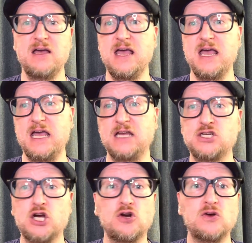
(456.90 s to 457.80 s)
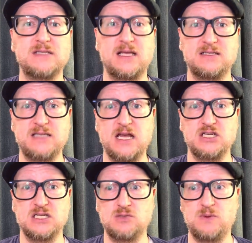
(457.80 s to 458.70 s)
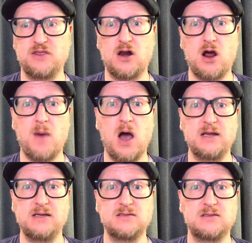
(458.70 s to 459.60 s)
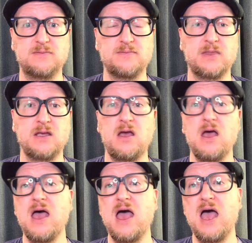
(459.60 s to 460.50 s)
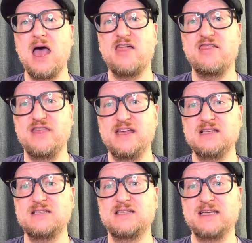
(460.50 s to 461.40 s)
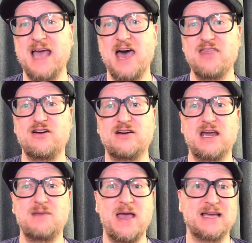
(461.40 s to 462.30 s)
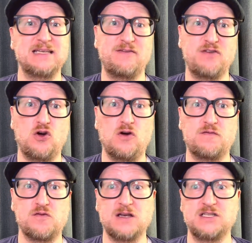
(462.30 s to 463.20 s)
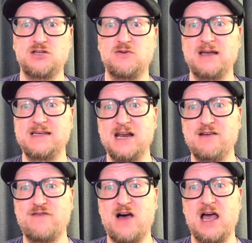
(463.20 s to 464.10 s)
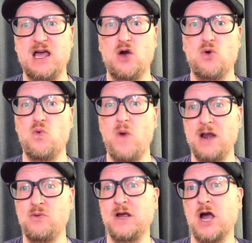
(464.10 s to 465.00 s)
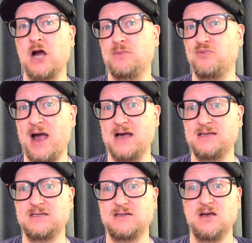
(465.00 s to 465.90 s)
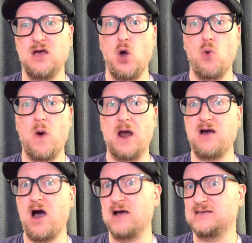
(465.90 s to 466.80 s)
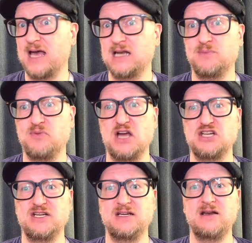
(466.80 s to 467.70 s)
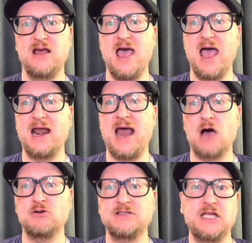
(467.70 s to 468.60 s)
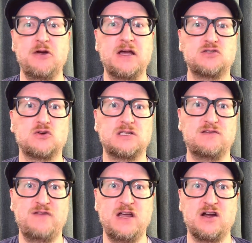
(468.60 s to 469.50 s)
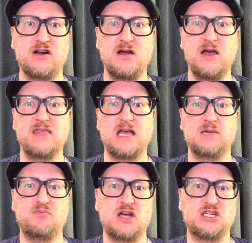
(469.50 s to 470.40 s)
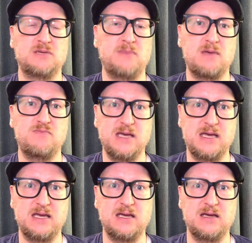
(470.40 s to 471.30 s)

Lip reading: internal sensations within our bodies. These together can make it difficult for us to identify when we are depressed, what caused that depression, and how serious or severe that depression may be.